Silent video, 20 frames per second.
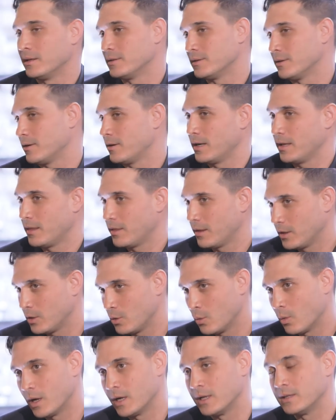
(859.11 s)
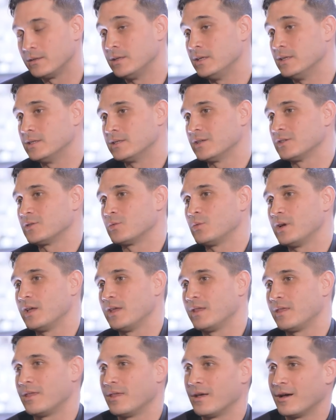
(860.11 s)
Is there anything you want to tease us
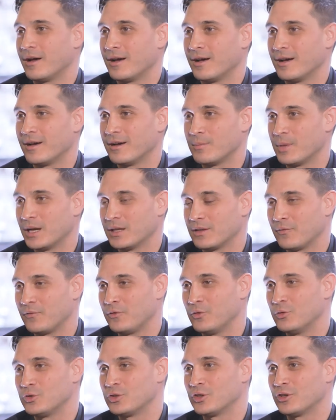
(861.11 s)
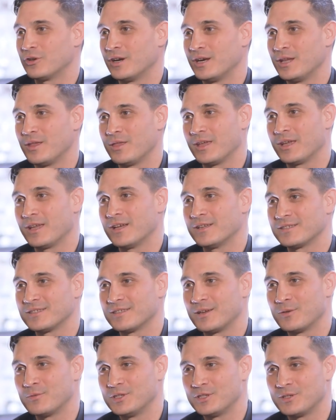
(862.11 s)
with uh, about the future? Anything else
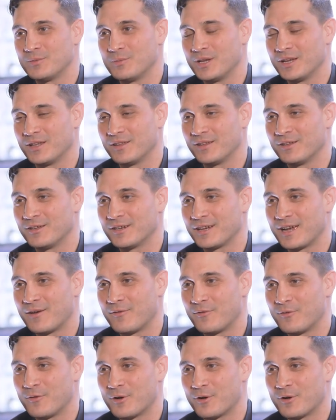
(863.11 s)
that we should be on the lookout